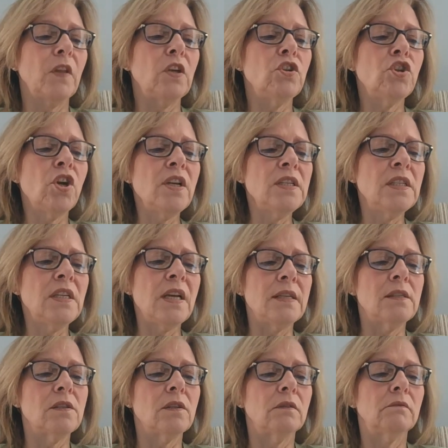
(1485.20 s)
Trust
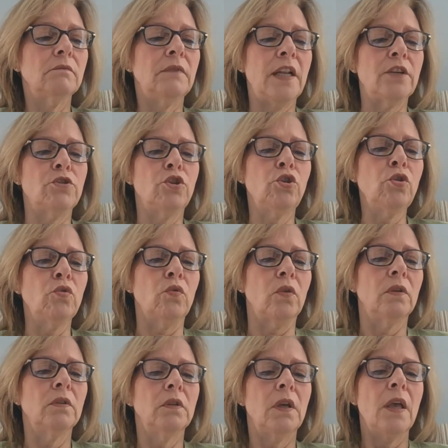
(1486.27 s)
us. Now shoo!
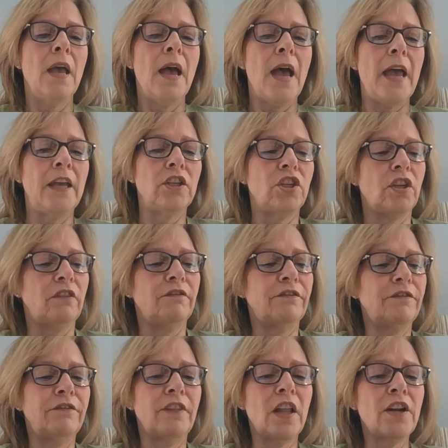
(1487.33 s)
And she
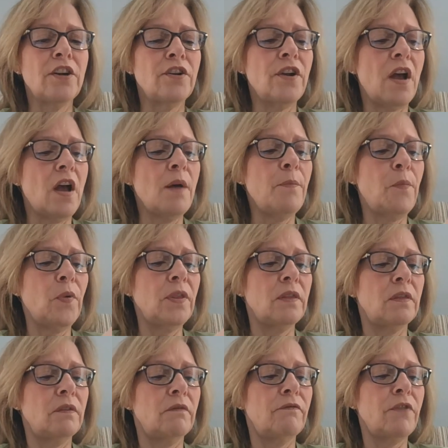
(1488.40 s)
fluttered up
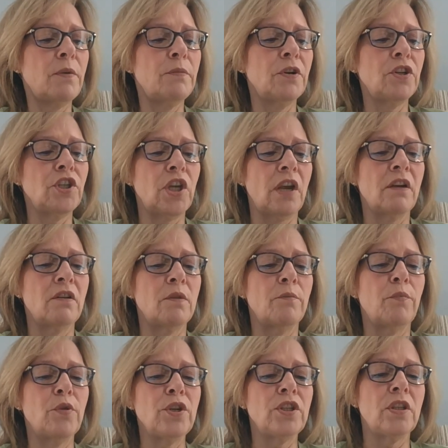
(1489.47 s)
from her chair and
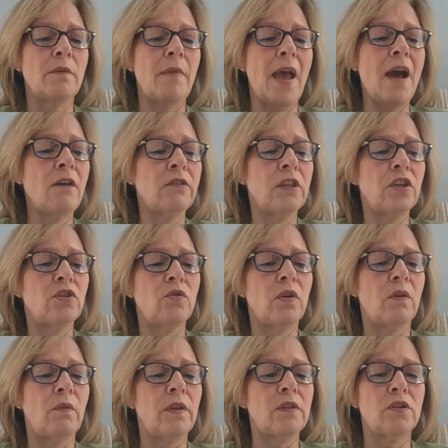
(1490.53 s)
pushed them out the
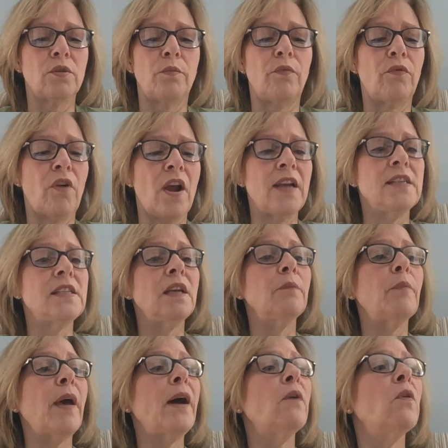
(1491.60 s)
door with surprising
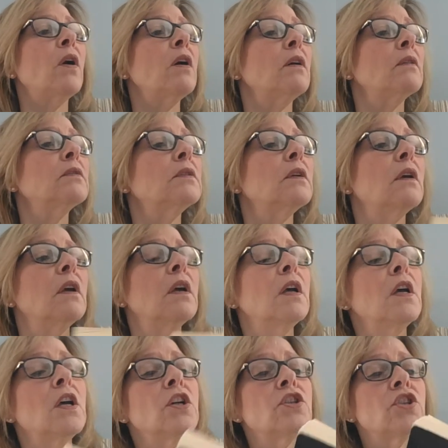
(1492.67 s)
power.
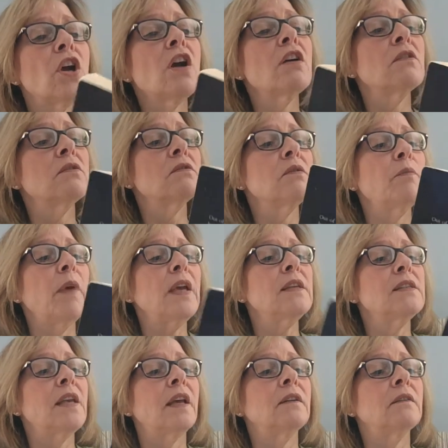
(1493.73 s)
Charles, Meg
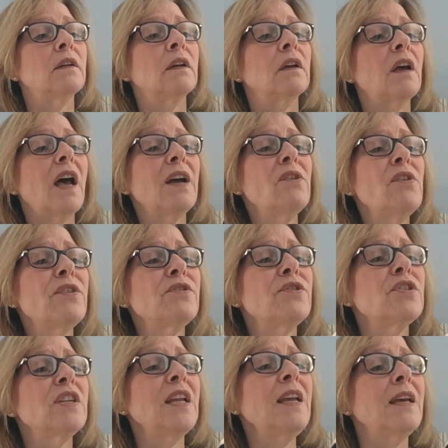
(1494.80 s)
said, I don't
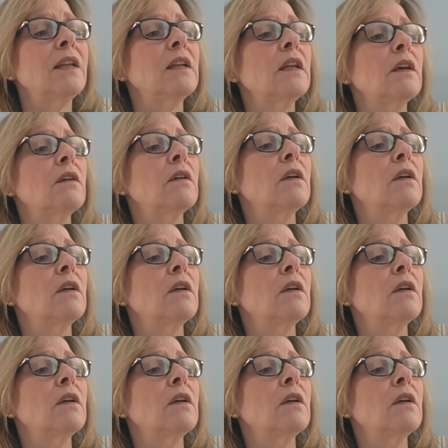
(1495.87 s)
understand.